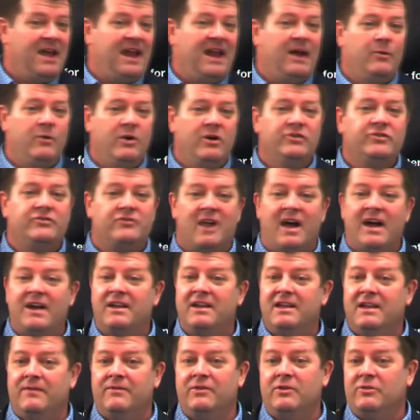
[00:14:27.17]
And I will try
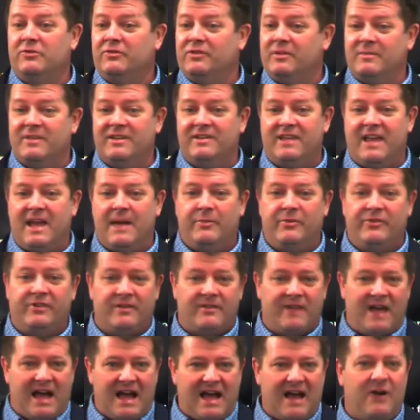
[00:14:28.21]
to give you some
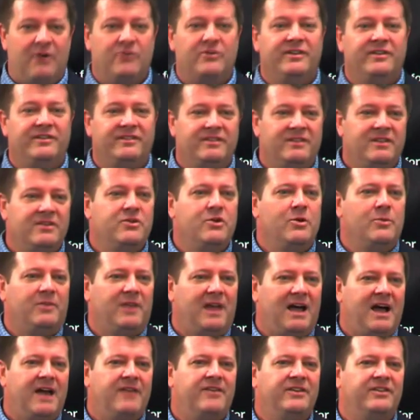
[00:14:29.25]
examples of how does you
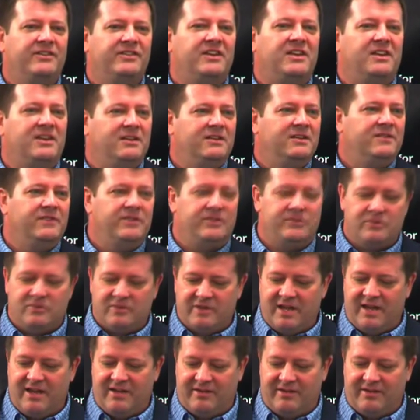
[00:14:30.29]
apply this to individual